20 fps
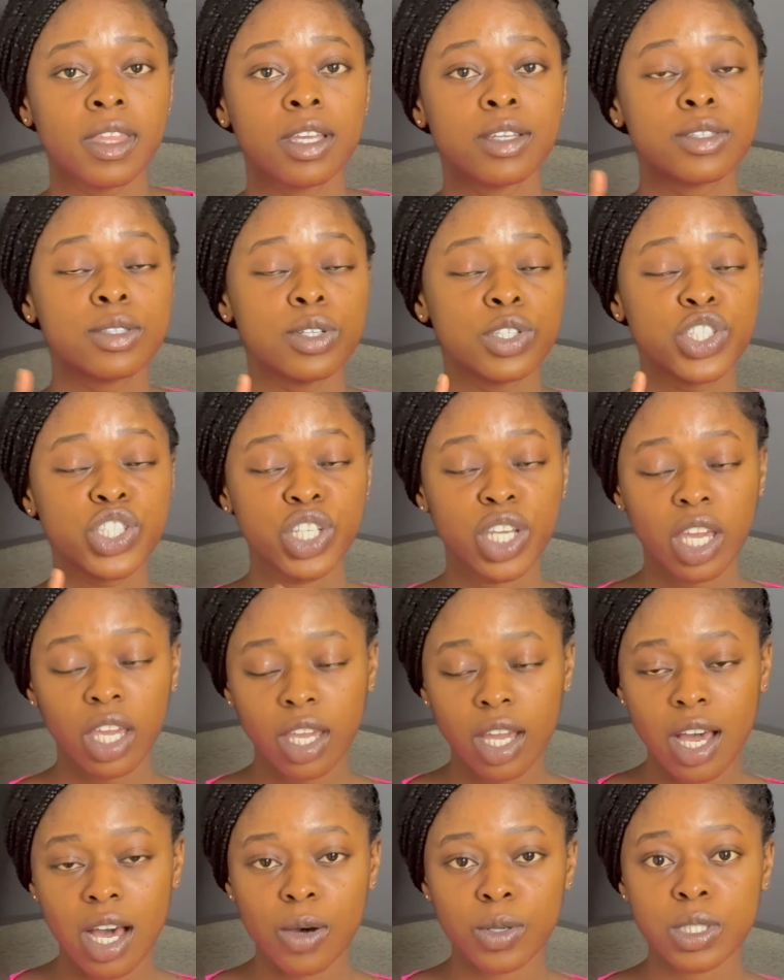So check
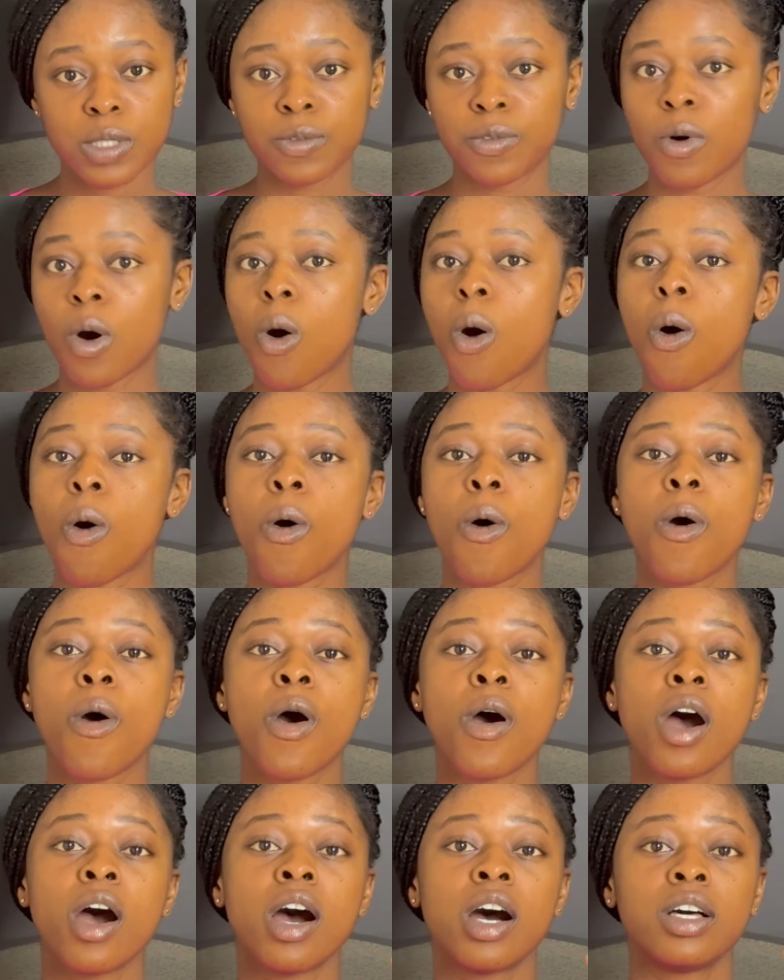out
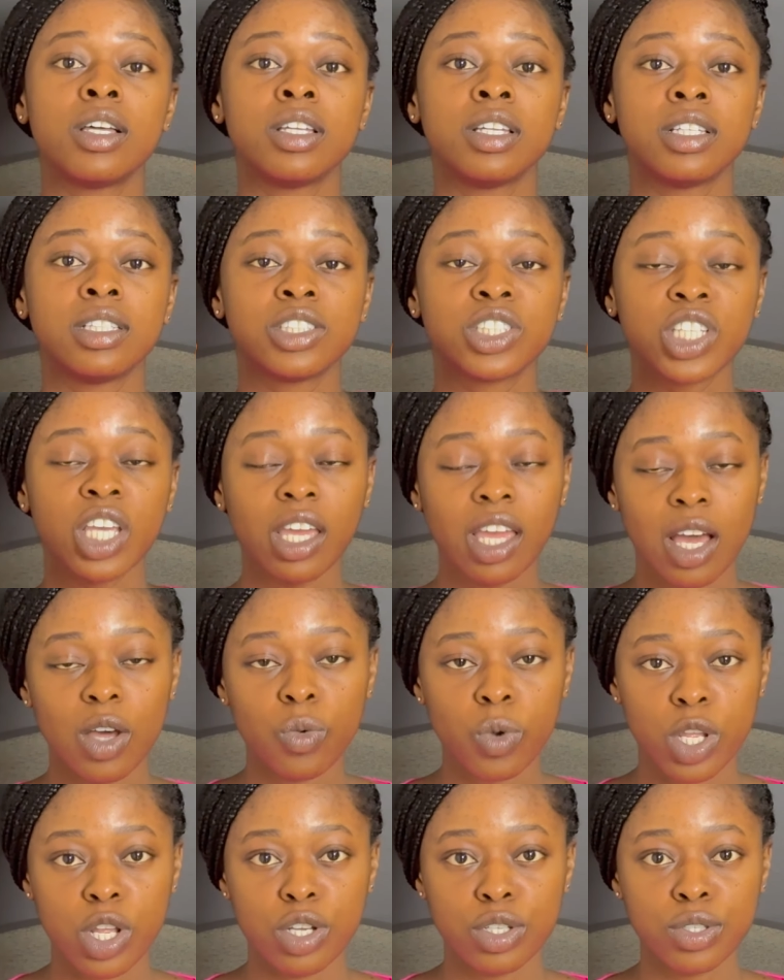
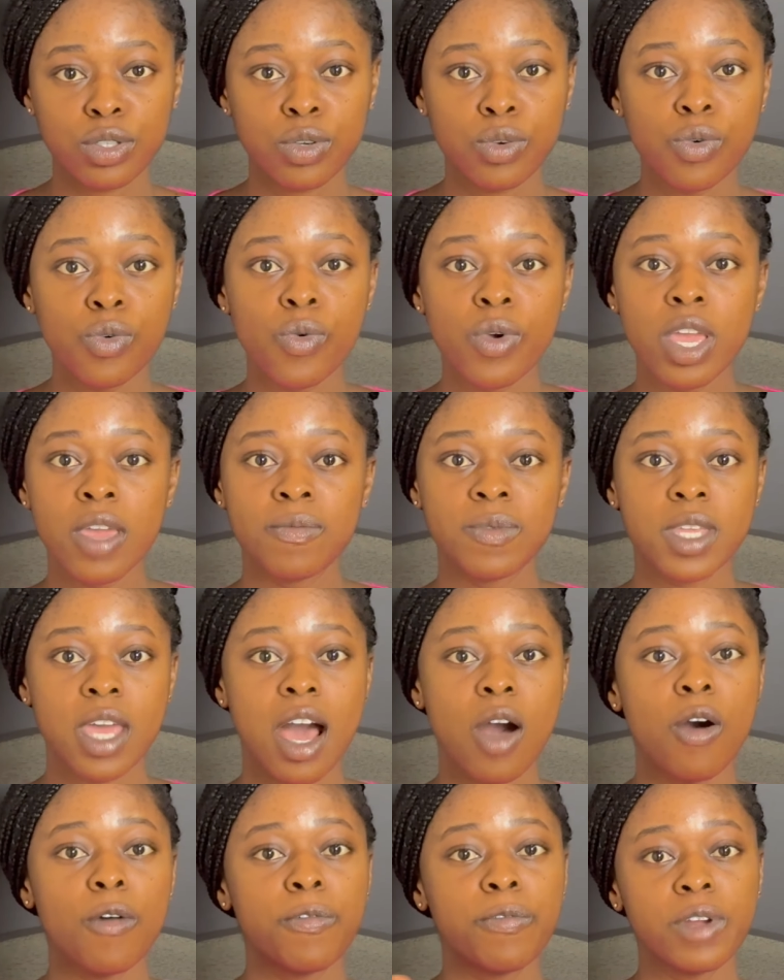with your school if they
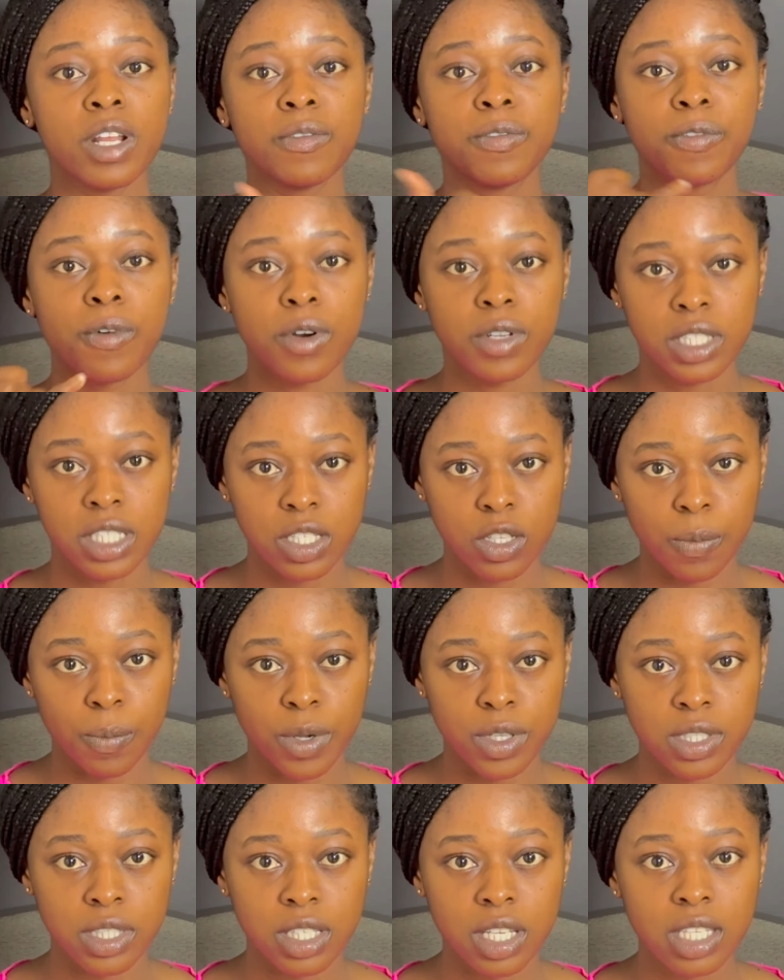are offering funding
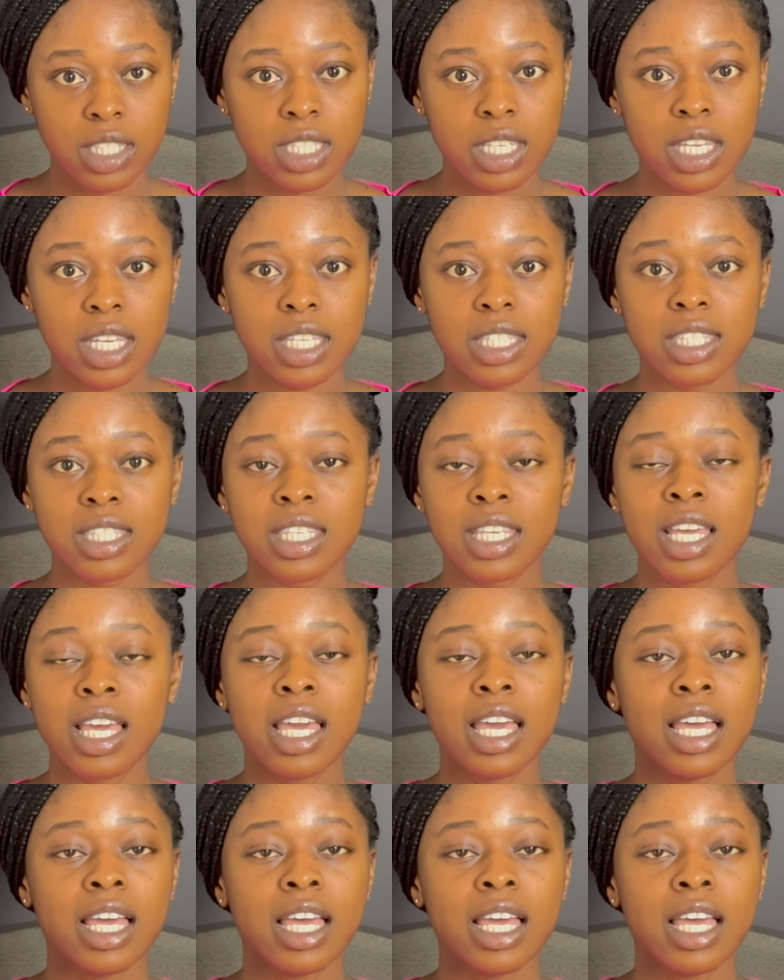opportunities.